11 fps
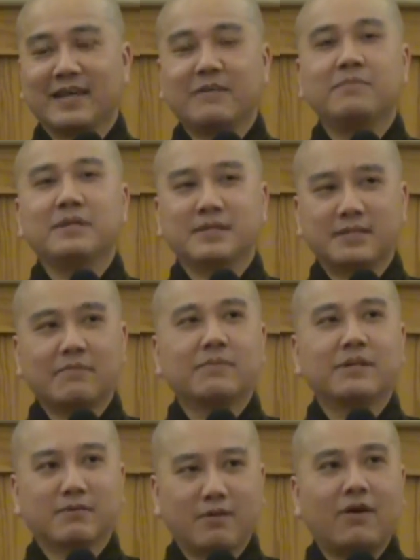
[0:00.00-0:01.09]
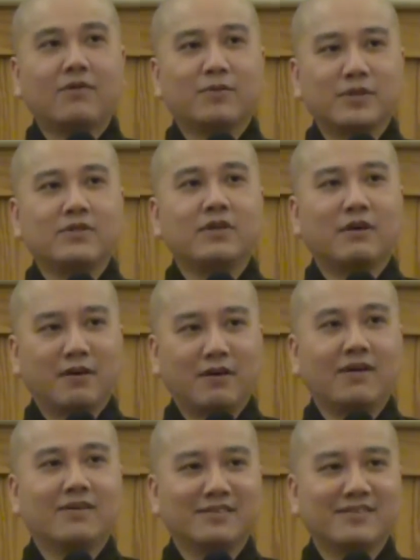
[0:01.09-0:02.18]
That means something wrong with
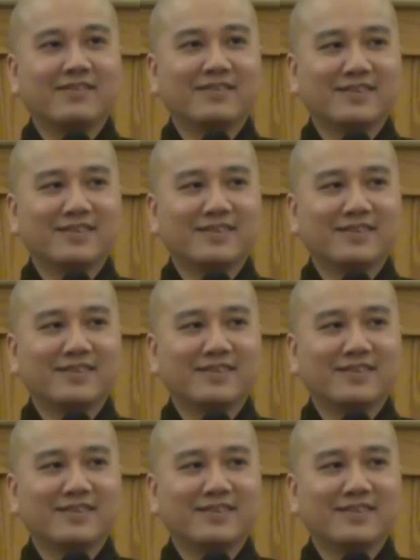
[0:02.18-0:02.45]
your